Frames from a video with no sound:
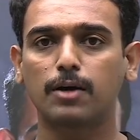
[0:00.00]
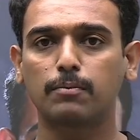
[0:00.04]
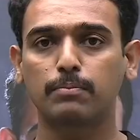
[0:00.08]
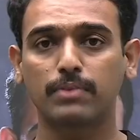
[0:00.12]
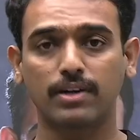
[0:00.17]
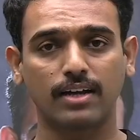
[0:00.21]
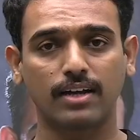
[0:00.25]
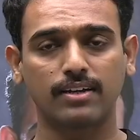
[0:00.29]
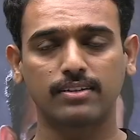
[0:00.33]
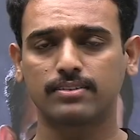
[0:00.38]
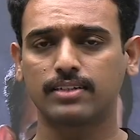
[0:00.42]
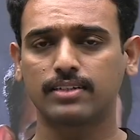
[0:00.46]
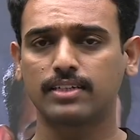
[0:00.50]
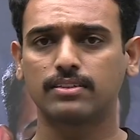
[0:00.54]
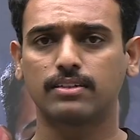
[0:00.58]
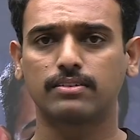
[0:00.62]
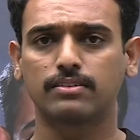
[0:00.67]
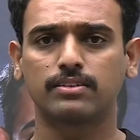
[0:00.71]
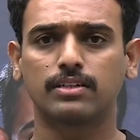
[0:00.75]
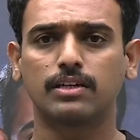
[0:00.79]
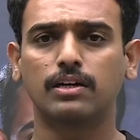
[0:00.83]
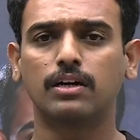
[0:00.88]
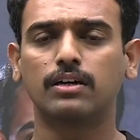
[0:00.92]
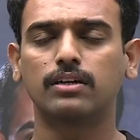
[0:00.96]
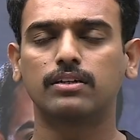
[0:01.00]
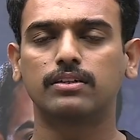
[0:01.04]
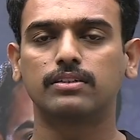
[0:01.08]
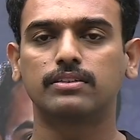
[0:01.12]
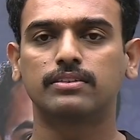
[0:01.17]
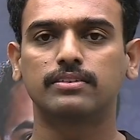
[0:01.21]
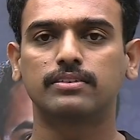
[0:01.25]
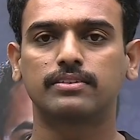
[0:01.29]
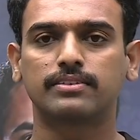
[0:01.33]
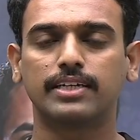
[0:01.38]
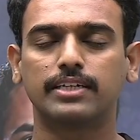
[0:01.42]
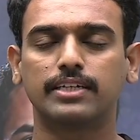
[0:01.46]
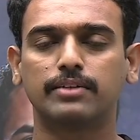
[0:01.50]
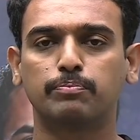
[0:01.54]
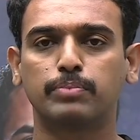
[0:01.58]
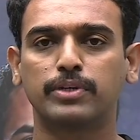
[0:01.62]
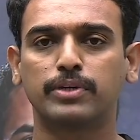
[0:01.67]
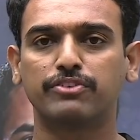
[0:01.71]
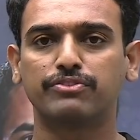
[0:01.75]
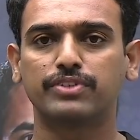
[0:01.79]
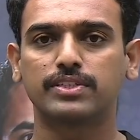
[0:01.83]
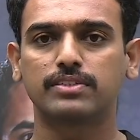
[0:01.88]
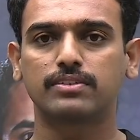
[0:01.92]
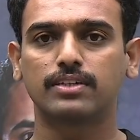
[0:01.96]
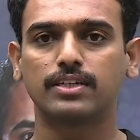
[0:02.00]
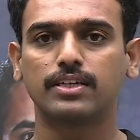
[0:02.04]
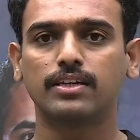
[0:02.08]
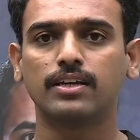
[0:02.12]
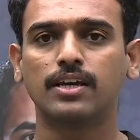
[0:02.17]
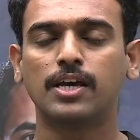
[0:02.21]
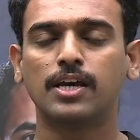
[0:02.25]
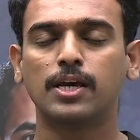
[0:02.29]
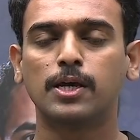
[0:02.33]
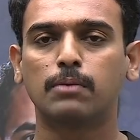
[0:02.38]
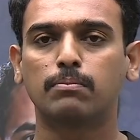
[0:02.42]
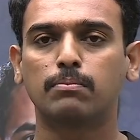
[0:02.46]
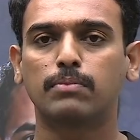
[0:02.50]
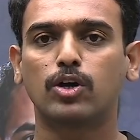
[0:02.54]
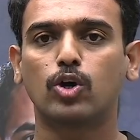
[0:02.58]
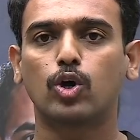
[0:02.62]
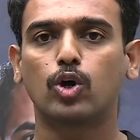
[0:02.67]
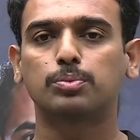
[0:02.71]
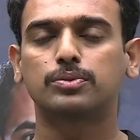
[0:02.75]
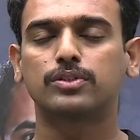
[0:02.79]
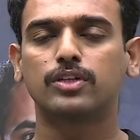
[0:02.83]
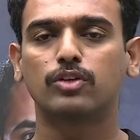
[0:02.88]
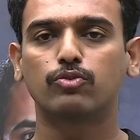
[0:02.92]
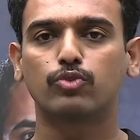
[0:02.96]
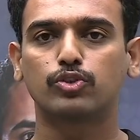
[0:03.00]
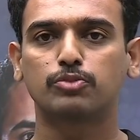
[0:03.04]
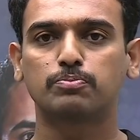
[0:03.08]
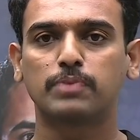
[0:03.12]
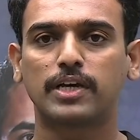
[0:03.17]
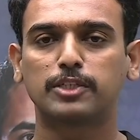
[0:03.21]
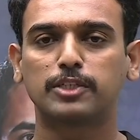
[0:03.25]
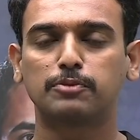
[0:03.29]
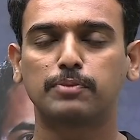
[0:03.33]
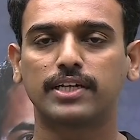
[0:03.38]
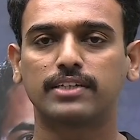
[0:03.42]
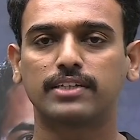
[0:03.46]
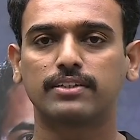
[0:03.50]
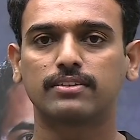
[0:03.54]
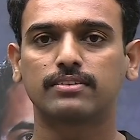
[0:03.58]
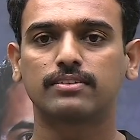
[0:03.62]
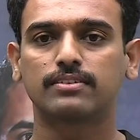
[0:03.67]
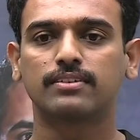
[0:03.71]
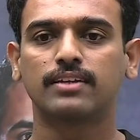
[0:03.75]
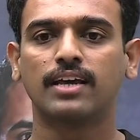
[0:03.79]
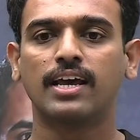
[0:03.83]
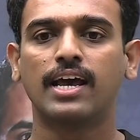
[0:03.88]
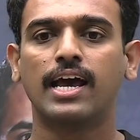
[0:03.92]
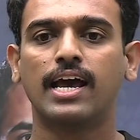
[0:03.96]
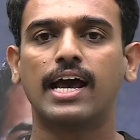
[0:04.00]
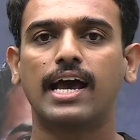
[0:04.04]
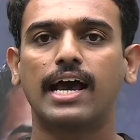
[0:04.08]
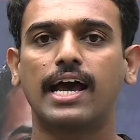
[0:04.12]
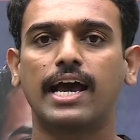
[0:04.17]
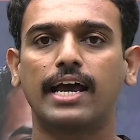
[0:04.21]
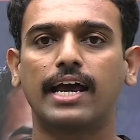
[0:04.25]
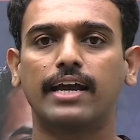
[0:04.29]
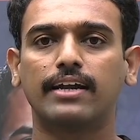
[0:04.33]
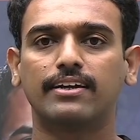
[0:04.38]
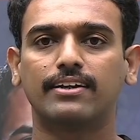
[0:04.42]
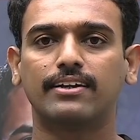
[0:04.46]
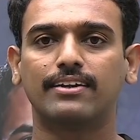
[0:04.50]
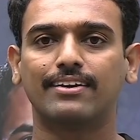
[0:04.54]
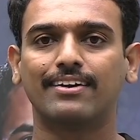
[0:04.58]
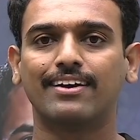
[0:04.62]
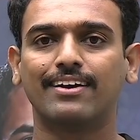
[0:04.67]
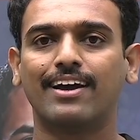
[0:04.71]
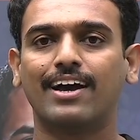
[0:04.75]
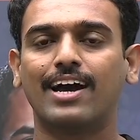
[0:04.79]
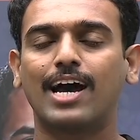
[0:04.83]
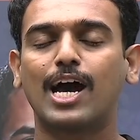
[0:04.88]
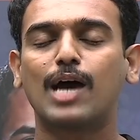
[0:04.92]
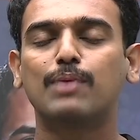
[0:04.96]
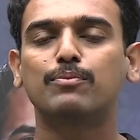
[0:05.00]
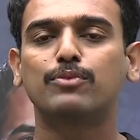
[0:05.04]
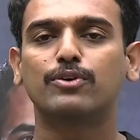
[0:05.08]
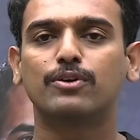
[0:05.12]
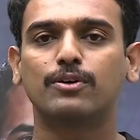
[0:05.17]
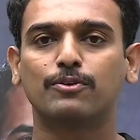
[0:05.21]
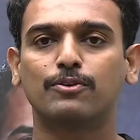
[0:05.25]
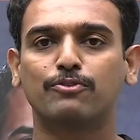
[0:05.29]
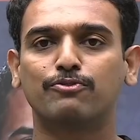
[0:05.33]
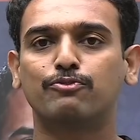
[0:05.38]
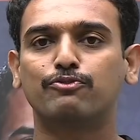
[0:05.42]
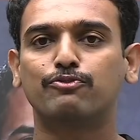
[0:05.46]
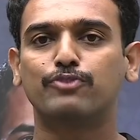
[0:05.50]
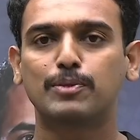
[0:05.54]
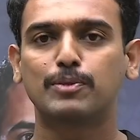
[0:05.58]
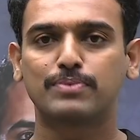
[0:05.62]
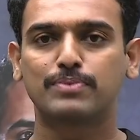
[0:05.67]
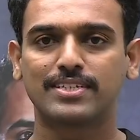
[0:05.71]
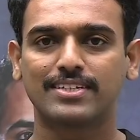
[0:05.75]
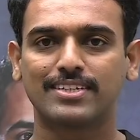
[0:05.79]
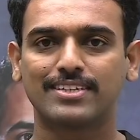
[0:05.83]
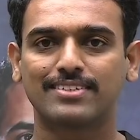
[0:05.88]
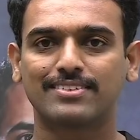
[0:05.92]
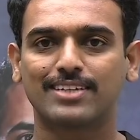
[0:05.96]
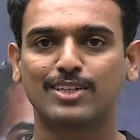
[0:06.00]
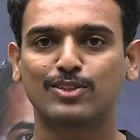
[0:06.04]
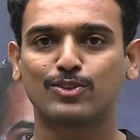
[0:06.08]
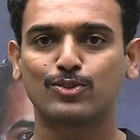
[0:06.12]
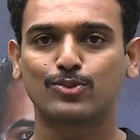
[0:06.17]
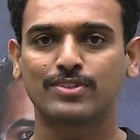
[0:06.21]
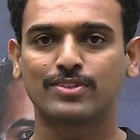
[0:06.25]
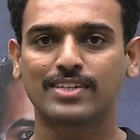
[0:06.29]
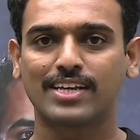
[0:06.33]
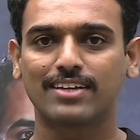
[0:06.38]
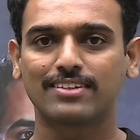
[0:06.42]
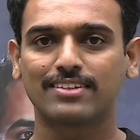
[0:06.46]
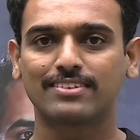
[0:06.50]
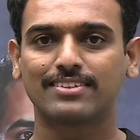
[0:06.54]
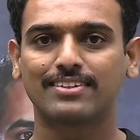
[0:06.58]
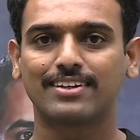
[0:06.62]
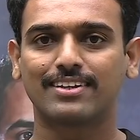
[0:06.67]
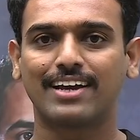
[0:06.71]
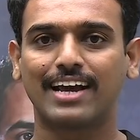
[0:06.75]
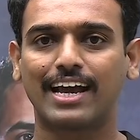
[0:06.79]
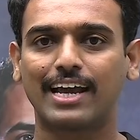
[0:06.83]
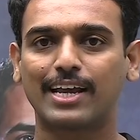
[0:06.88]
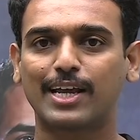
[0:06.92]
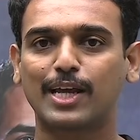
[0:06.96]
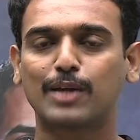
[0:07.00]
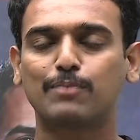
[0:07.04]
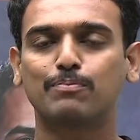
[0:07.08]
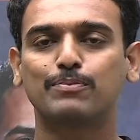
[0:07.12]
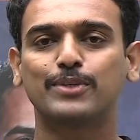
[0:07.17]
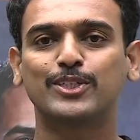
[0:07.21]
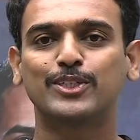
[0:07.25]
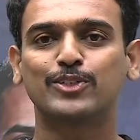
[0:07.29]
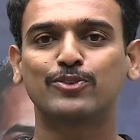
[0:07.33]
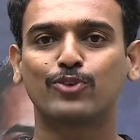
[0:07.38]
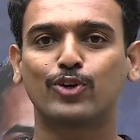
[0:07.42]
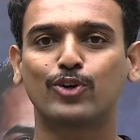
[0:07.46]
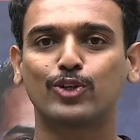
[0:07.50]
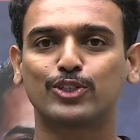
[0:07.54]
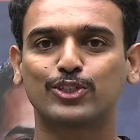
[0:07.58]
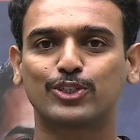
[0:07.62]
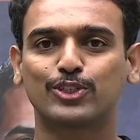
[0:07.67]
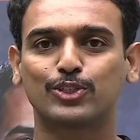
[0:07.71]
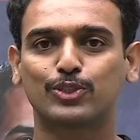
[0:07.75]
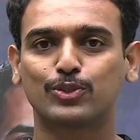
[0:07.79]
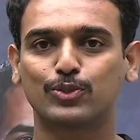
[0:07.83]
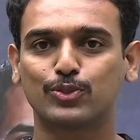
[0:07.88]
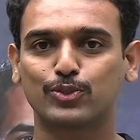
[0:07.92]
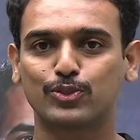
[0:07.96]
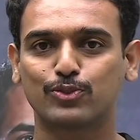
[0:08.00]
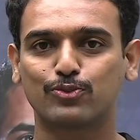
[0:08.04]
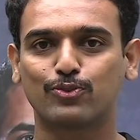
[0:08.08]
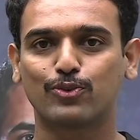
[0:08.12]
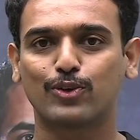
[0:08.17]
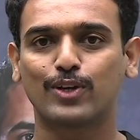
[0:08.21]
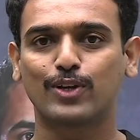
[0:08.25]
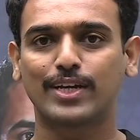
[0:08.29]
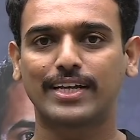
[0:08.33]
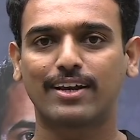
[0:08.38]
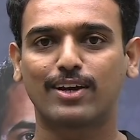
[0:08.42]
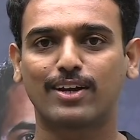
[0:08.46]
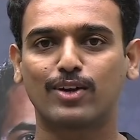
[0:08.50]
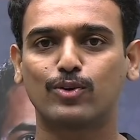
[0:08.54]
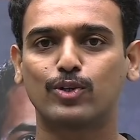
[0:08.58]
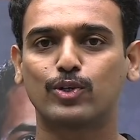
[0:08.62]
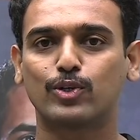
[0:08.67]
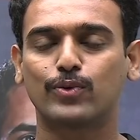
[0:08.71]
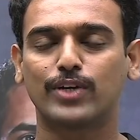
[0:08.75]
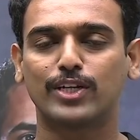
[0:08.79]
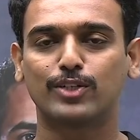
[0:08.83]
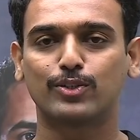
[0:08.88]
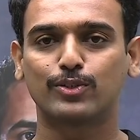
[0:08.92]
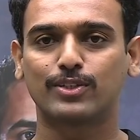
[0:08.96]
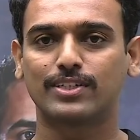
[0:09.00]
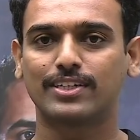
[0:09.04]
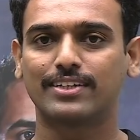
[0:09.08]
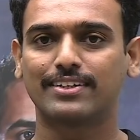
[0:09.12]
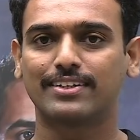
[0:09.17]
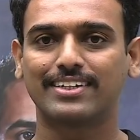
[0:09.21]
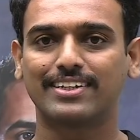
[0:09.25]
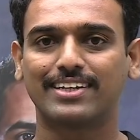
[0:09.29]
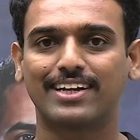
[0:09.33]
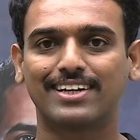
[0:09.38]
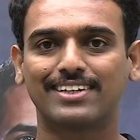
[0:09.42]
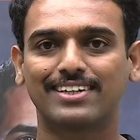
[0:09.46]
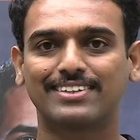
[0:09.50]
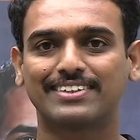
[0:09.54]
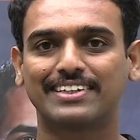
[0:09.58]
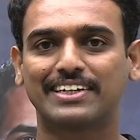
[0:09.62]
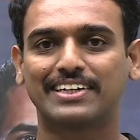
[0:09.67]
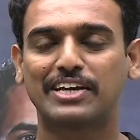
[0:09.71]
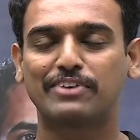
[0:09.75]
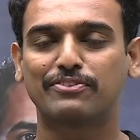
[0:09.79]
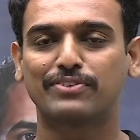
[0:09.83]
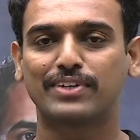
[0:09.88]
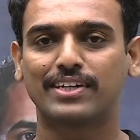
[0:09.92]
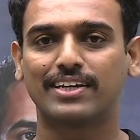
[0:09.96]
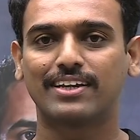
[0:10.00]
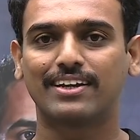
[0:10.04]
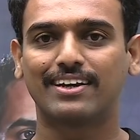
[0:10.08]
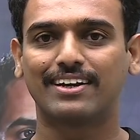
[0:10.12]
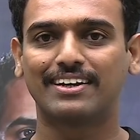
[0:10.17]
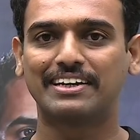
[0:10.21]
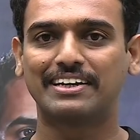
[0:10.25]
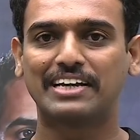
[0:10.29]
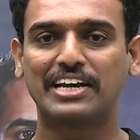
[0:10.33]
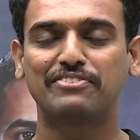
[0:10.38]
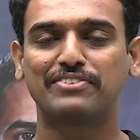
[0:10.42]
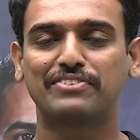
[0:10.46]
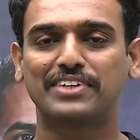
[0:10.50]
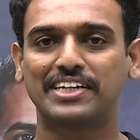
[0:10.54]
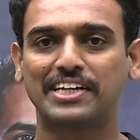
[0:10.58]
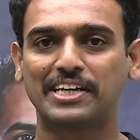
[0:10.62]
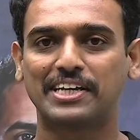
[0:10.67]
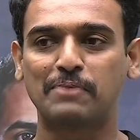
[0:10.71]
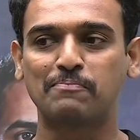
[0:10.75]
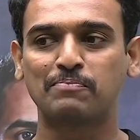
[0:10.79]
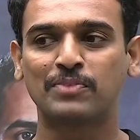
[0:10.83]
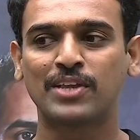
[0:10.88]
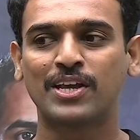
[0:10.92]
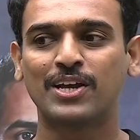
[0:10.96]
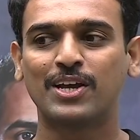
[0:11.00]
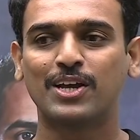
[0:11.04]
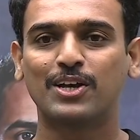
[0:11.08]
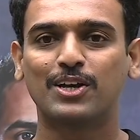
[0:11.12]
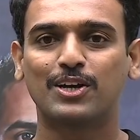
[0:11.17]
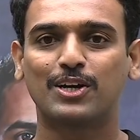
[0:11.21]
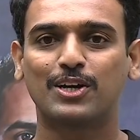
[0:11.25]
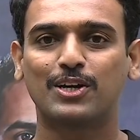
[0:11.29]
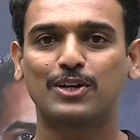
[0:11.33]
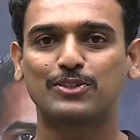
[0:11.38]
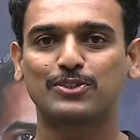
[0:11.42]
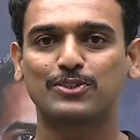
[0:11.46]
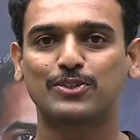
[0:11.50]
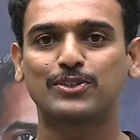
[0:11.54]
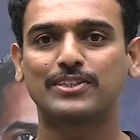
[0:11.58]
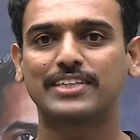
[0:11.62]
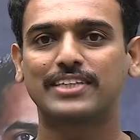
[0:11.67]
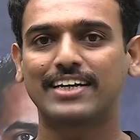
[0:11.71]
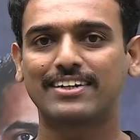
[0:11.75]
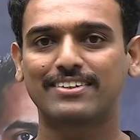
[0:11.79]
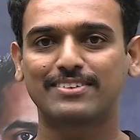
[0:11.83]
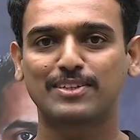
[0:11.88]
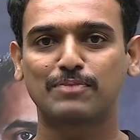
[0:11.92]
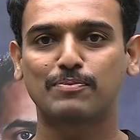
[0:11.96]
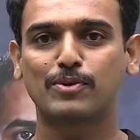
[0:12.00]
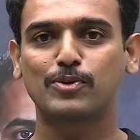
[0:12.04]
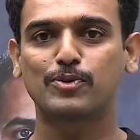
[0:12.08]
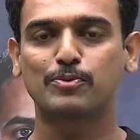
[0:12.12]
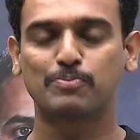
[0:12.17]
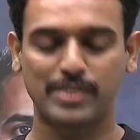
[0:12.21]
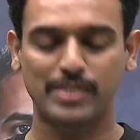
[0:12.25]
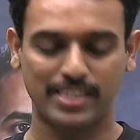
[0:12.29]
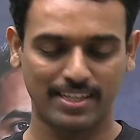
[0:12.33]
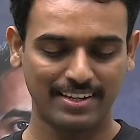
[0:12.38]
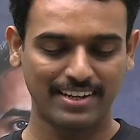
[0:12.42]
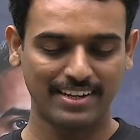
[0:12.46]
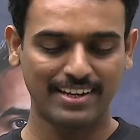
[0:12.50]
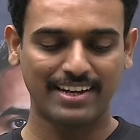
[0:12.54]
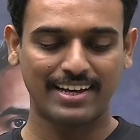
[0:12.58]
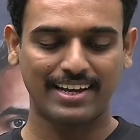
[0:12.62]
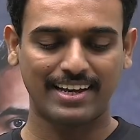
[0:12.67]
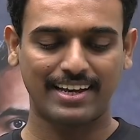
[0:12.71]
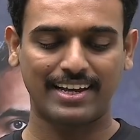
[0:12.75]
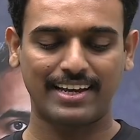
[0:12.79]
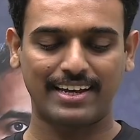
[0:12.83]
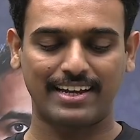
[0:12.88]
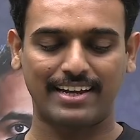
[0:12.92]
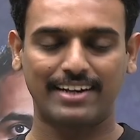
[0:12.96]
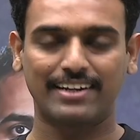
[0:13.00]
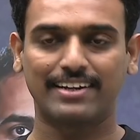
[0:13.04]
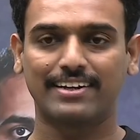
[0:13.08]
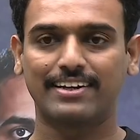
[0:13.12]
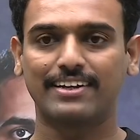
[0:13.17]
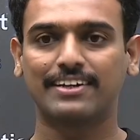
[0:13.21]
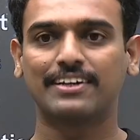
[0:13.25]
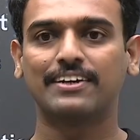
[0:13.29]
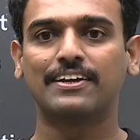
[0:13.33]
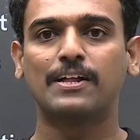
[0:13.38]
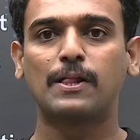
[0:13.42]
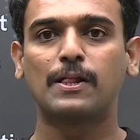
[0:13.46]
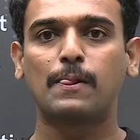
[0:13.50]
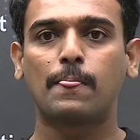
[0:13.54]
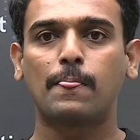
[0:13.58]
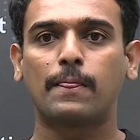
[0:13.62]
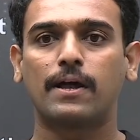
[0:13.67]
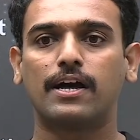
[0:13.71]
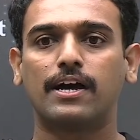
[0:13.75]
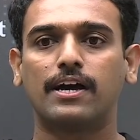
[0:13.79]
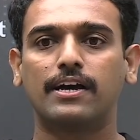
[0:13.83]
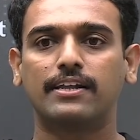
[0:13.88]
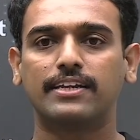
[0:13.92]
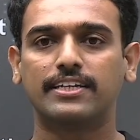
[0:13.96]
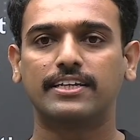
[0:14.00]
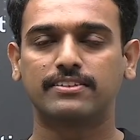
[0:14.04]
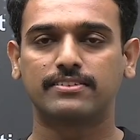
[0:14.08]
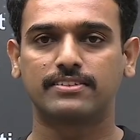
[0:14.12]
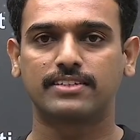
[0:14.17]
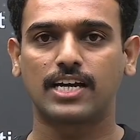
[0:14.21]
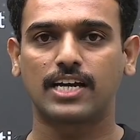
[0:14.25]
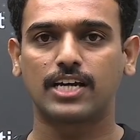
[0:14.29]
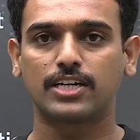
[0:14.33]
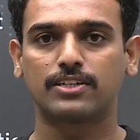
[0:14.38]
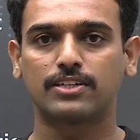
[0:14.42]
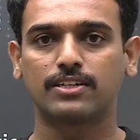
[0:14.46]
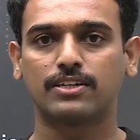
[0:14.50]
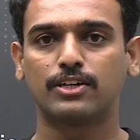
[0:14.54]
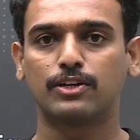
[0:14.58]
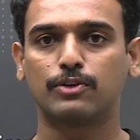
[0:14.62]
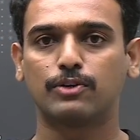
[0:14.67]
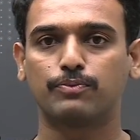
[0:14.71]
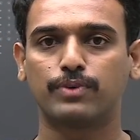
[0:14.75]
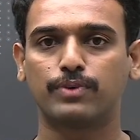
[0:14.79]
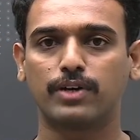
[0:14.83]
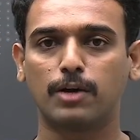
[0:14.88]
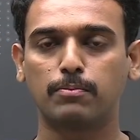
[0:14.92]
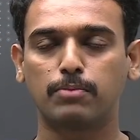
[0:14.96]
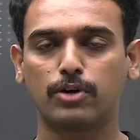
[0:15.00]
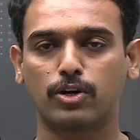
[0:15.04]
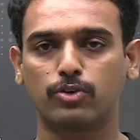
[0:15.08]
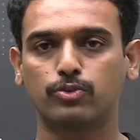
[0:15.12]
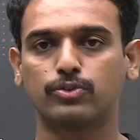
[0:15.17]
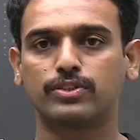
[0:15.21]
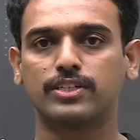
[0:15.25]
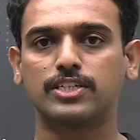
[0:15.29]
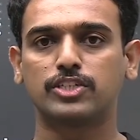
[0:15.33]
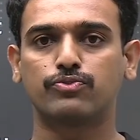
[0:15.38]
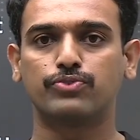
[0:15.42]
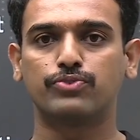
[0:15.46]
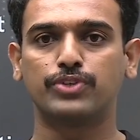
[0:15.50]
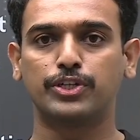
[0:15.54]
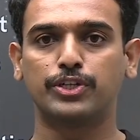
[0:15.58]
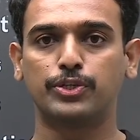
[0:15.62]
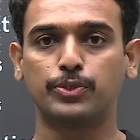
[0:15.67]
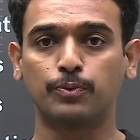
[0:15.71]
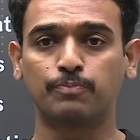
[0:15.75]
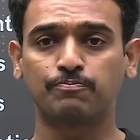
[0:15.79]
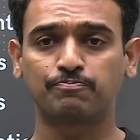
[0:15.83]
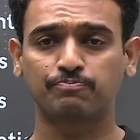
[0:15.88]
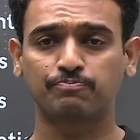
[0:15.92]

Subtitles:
As I said previously, my optional was mathematics, and I'm a web series enthusiast. I can binge watch shows for like around 12 to 13 hours in every day. So that is about me, and let's start about this video.